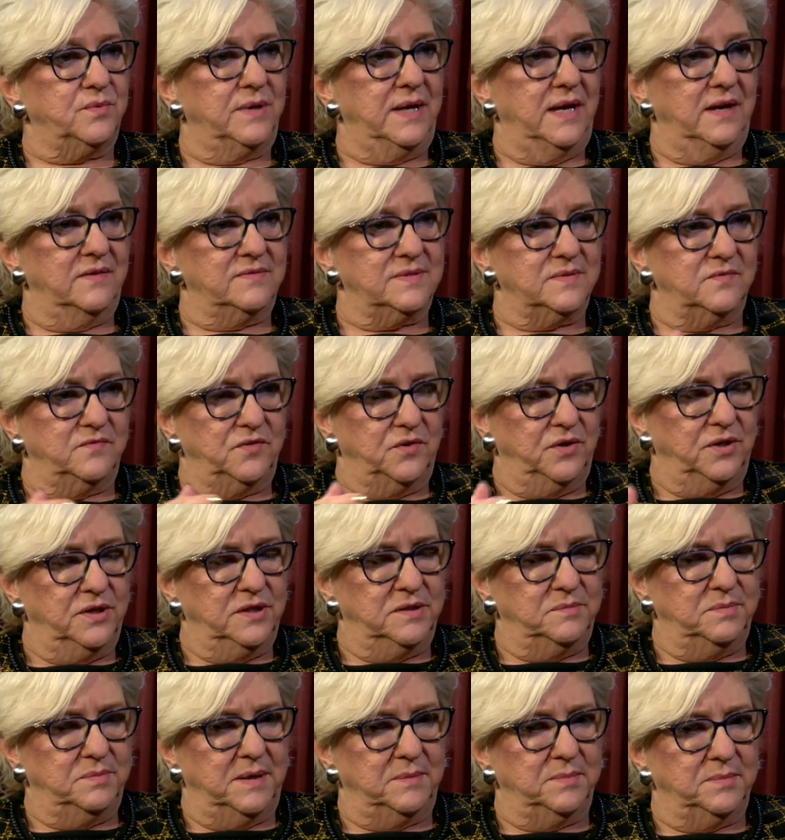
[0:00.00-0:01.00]
We have some very
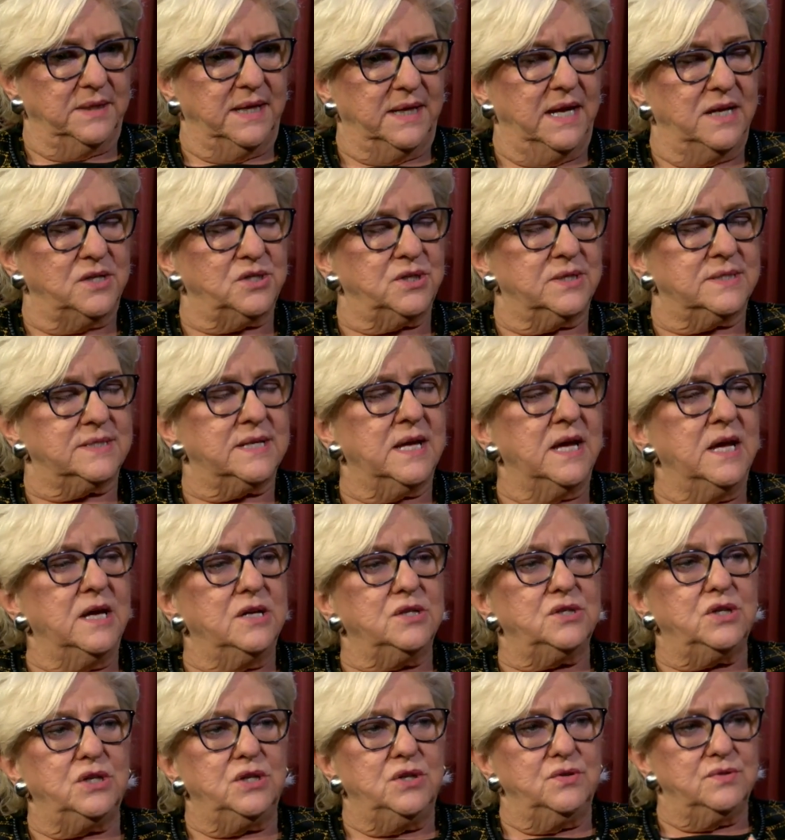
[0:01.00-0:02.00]
good publications,
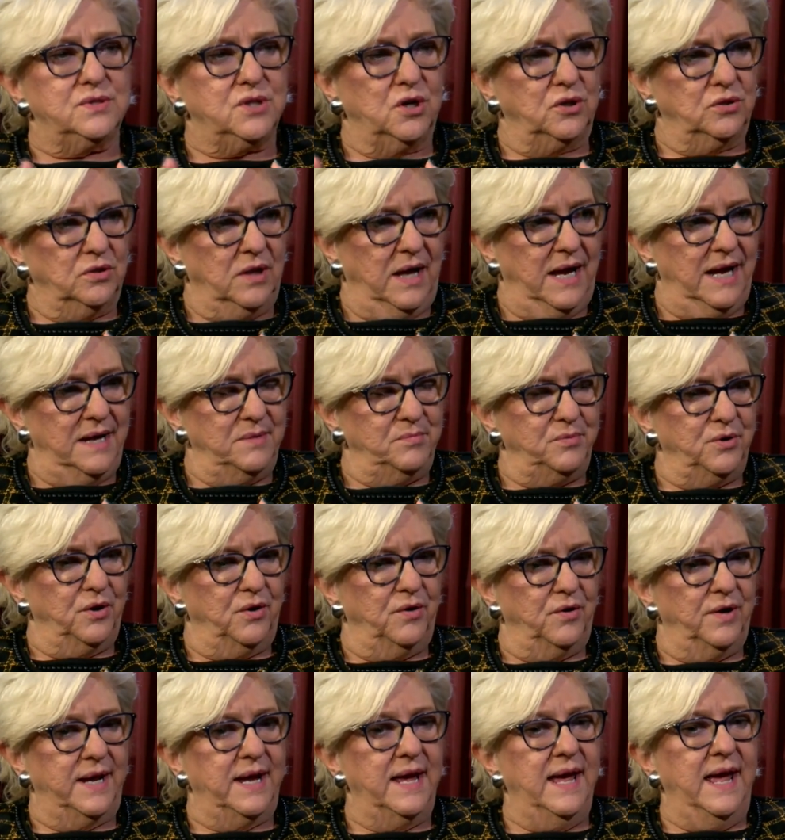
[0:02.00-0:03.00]
to use our
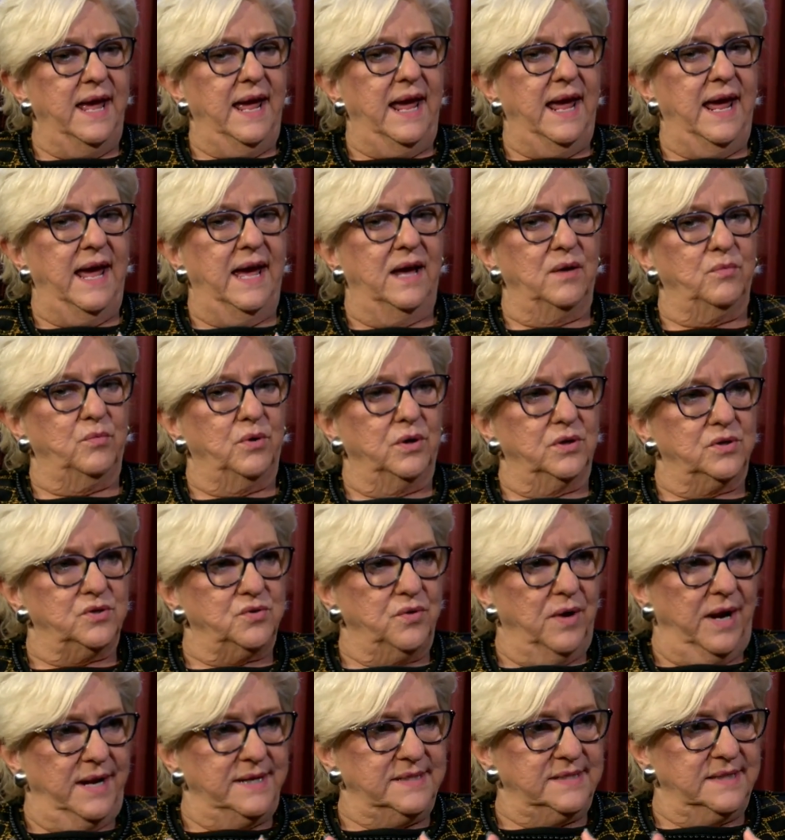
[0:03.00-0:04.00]
library, and we're
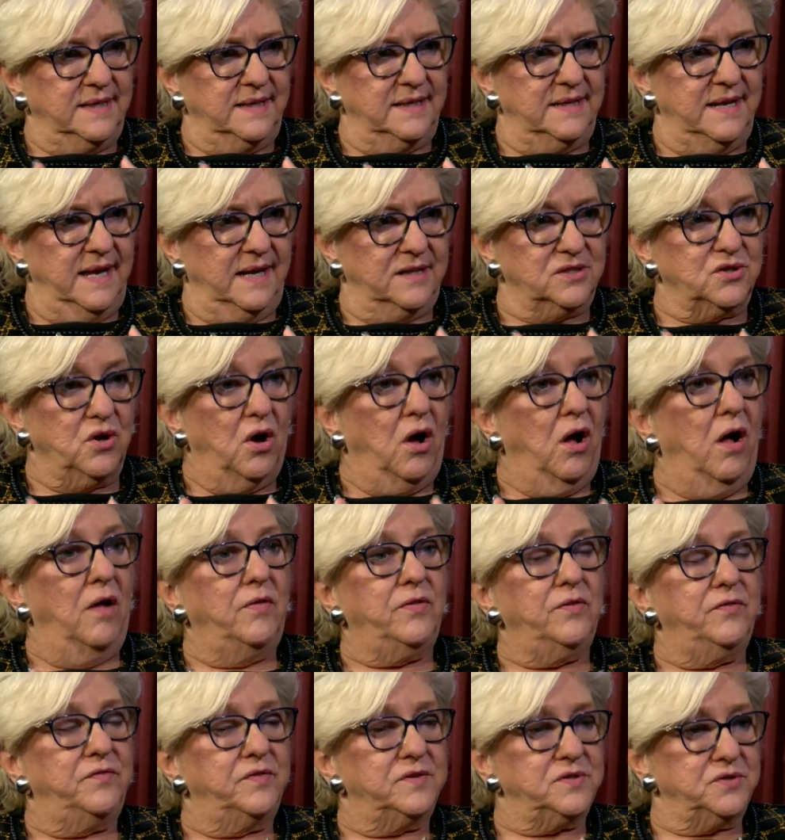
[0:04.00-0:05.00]
trying to connect to
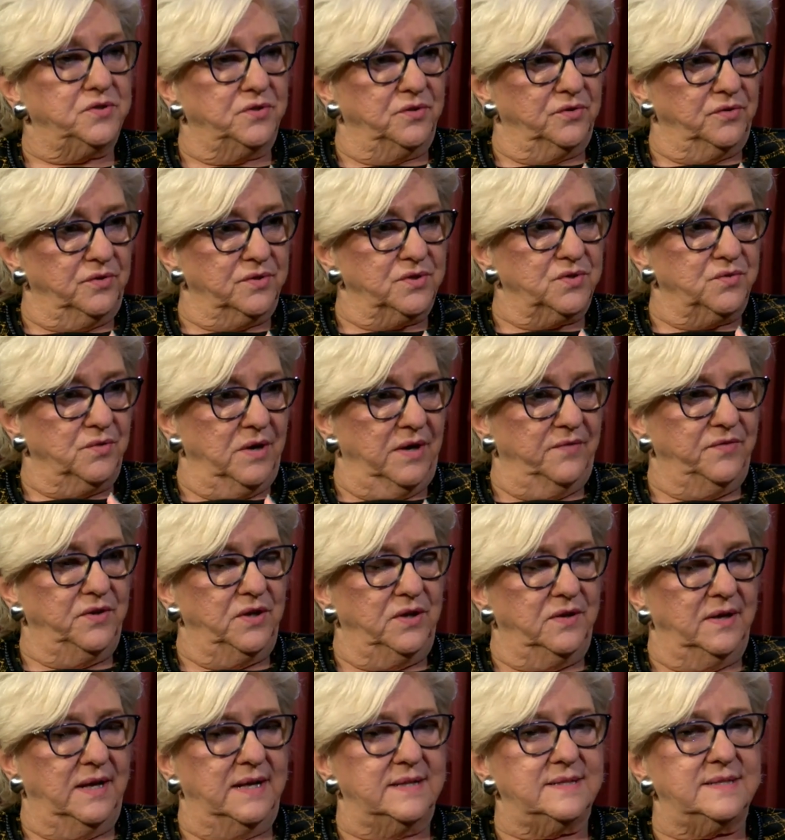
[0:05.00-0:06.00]
all the fraternals throughout
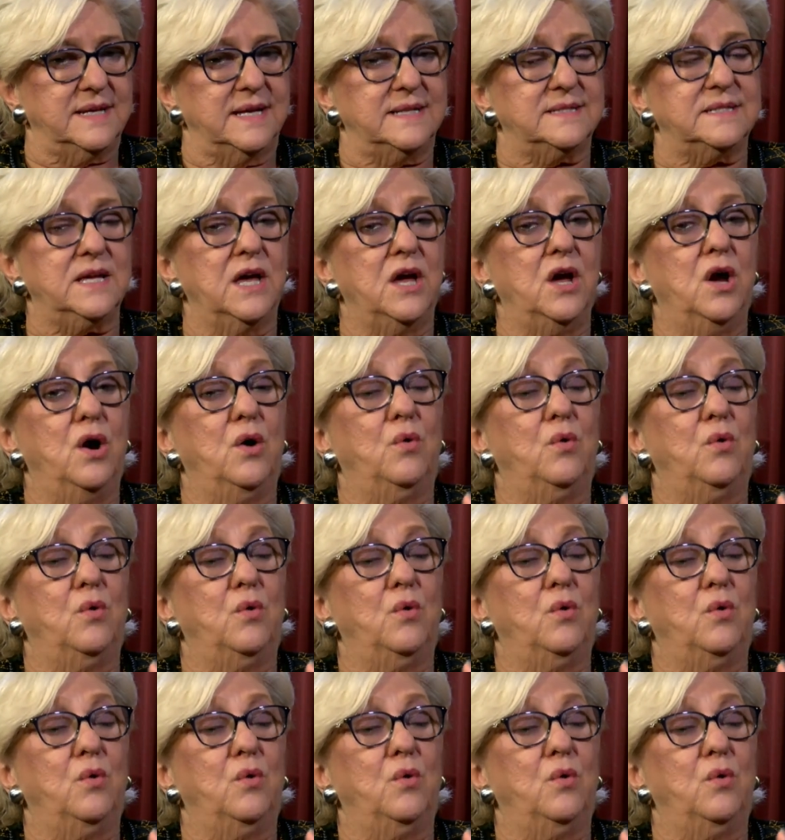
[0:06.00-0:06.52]
the United States.